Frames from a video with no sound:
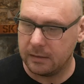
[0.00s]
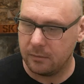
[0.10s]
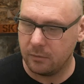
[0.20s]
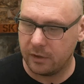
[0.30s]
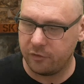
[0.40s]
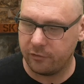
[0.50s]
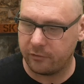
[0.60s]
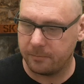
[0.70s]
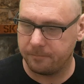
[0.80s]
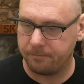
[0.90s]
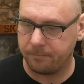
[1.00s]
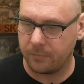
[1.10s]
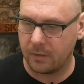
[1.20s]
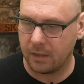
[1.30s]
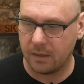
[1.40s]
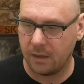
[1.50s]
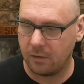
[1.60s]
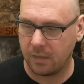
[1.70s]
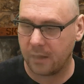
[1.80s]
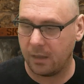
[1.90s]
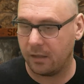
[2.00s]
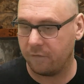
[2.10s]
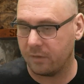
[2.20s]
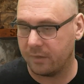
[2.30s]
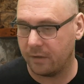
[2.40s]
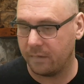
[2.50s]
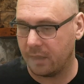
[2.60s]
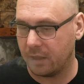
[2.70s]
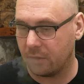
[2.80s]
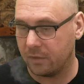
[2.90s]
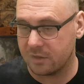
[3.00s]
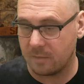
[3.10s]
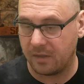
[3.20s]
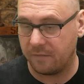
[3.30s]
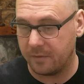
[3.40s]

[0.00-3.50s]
No issues. I can't actually tell you any cons apart from